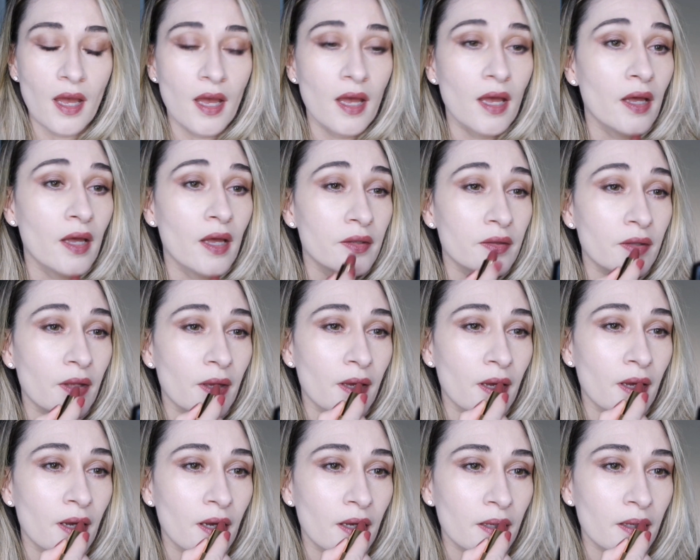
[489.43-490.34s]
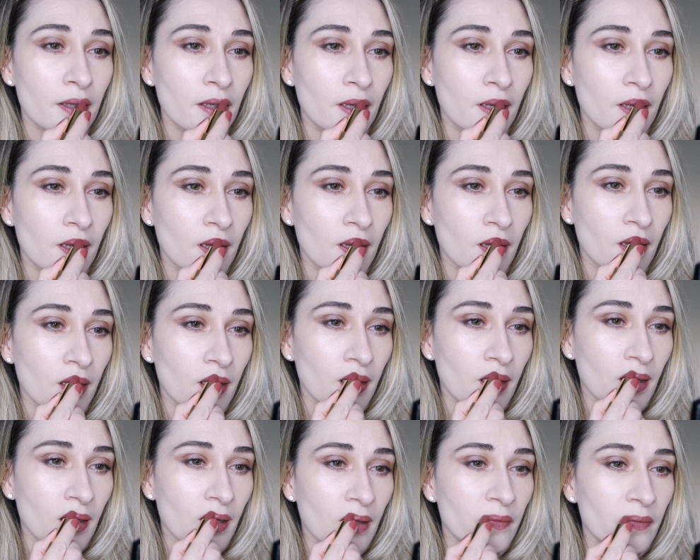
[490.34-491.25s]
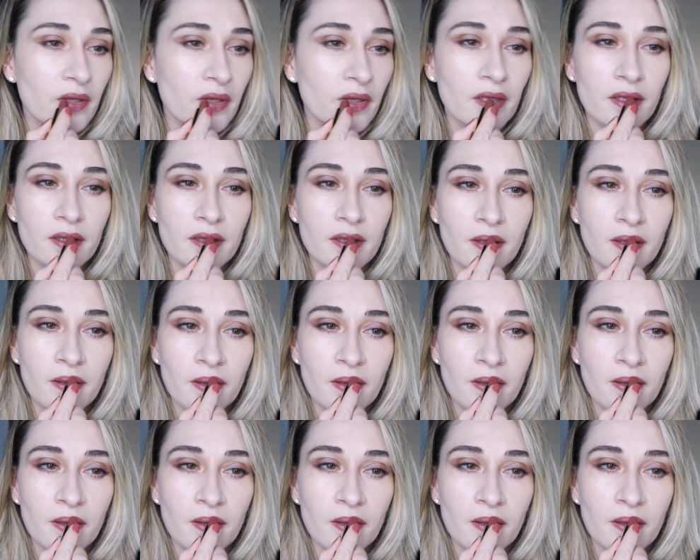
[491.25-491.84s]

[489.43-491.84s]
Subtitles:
and I love it.